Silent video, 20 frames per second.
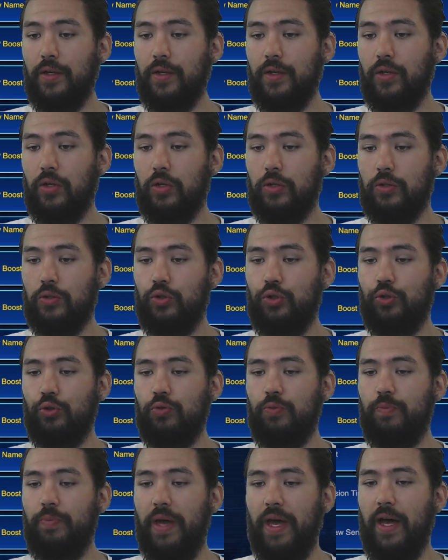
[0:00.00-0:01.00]

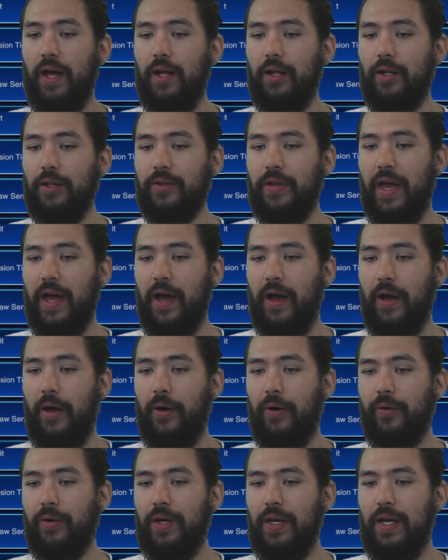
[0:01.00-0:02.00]
Yubel now.
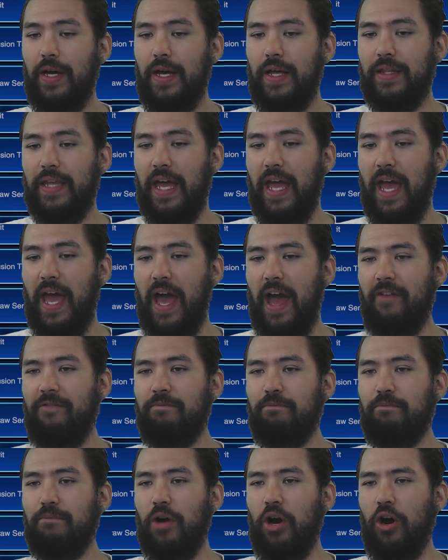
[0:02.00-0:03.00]
They have
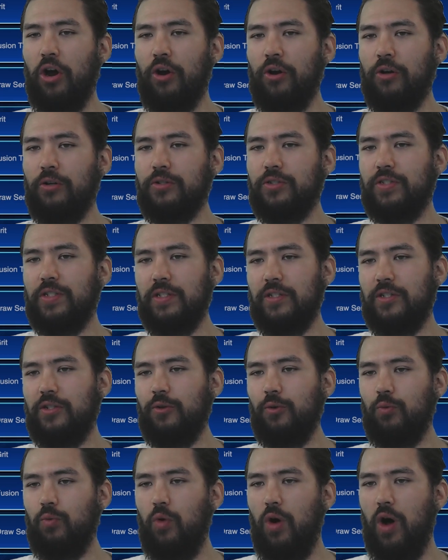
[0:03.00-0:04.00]
merged into
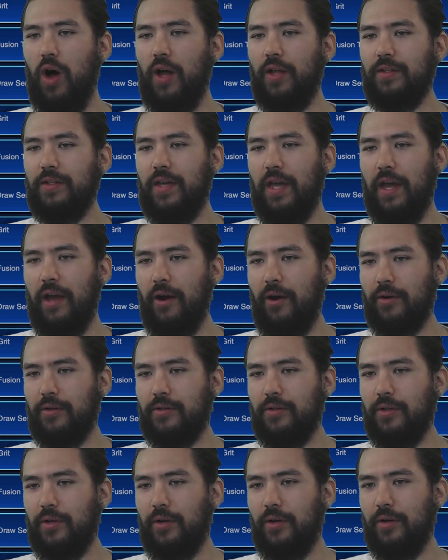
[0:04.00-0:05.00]
one
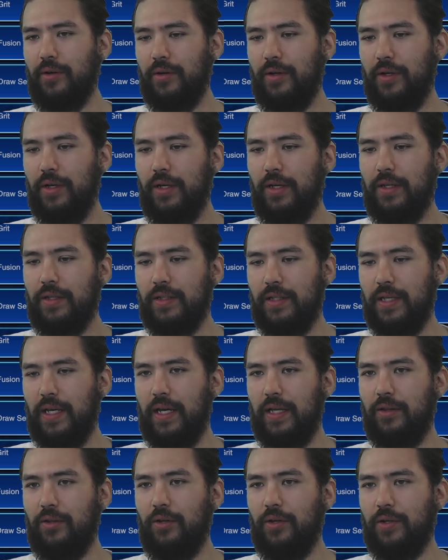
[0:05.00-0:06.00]
character that
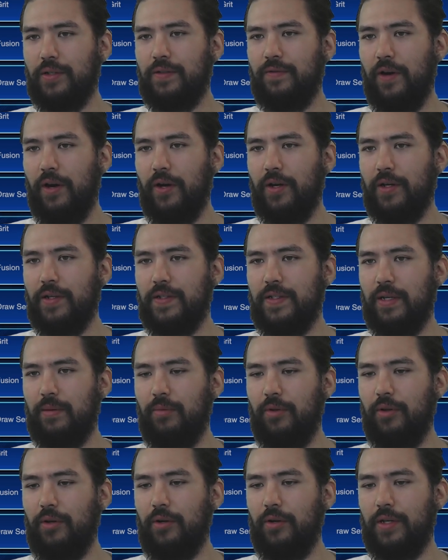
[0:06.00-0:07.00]
looks very
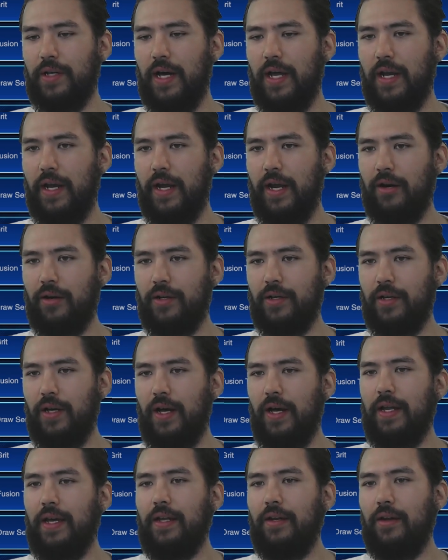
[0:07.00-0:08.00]
similar, got a haircut,
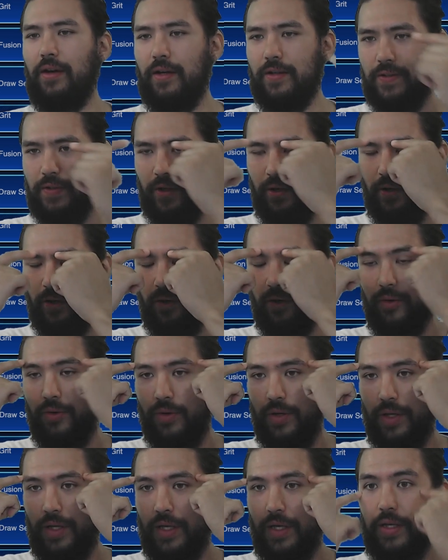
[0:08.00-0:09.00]
and also,
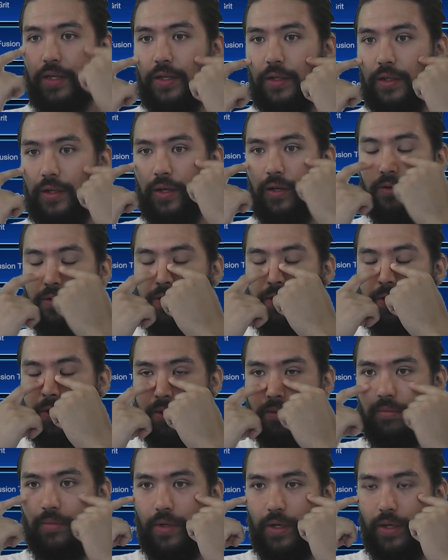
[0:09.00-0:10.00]
you know, some
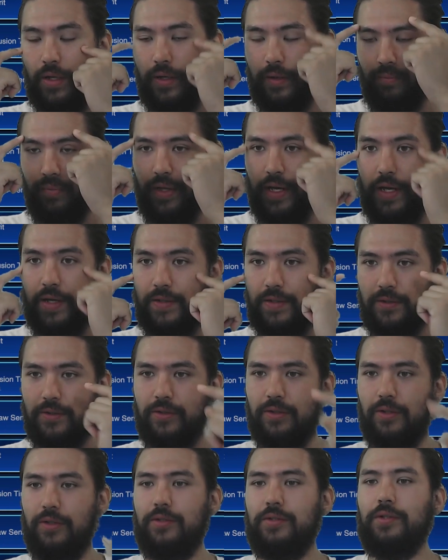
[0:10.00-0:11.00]
plastic
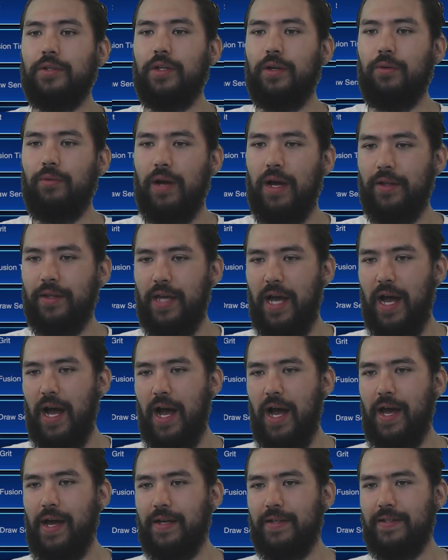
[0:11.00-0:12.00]
surgery around the
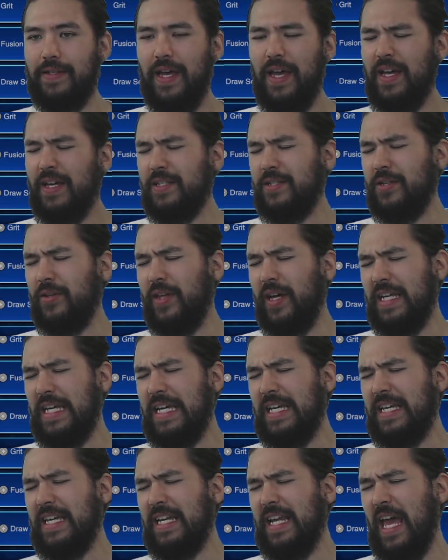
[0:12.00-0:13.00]
eyes so that he
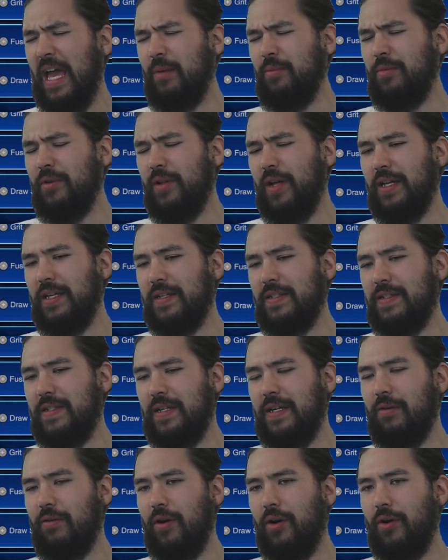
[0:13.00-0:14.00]
can emulate his
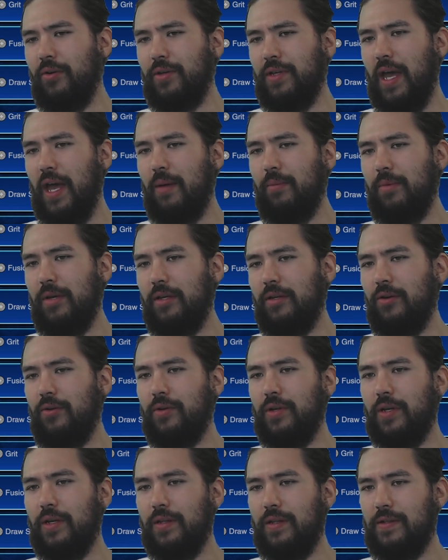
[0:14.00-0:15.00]
hero Yami
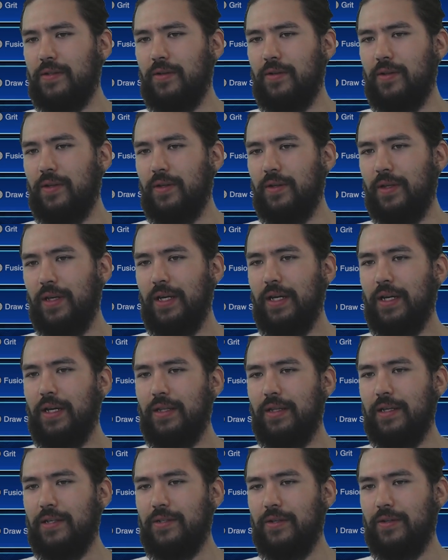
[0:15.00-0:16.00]
Yugi. These
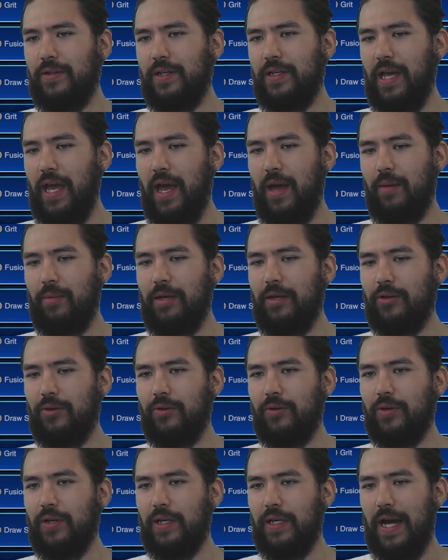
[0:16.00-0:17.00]
are the Yami
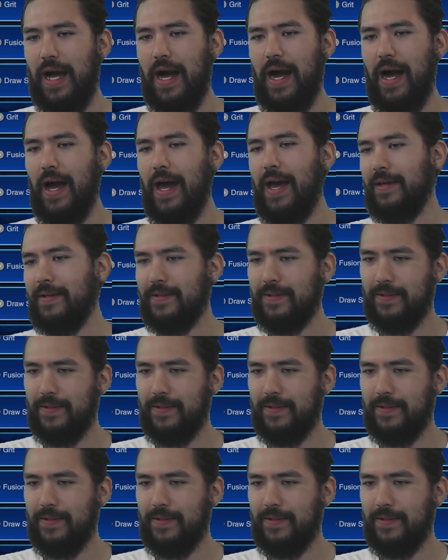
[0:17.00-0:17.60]
Yugi eyes.